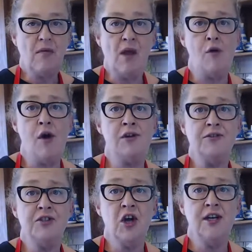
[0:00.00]
I wrote
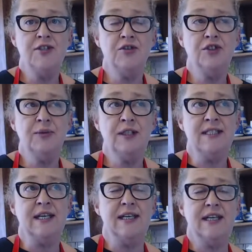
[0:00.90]
to Diet Doctor when I
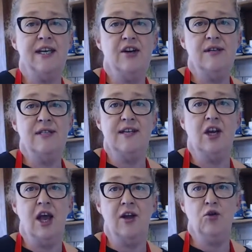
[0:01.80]
started keto and said I
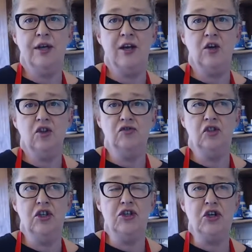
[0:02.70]
like cooking on
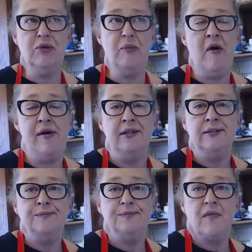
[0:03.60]
YouTube.
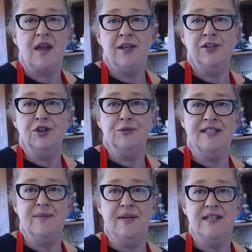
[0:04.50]
Can I do
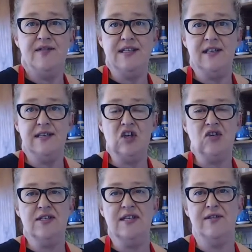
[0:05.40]
recipes? And they said as
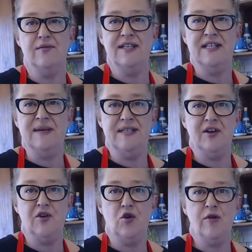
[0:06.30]
long as they're the recipes
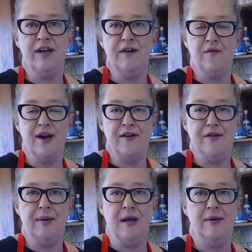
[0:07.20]
that are already free to the
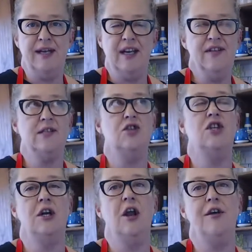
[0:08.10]
public, and there's a
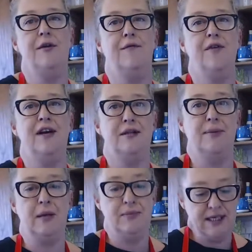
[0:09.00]
shitload that are free to the
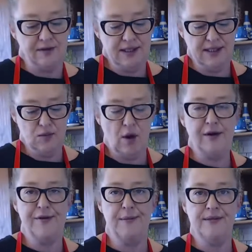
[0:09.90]
public, and this is one
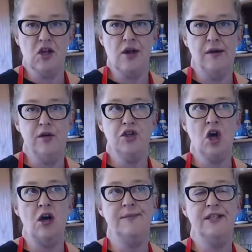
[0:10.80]
of them. So if you
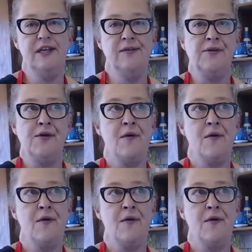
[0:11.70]
typed in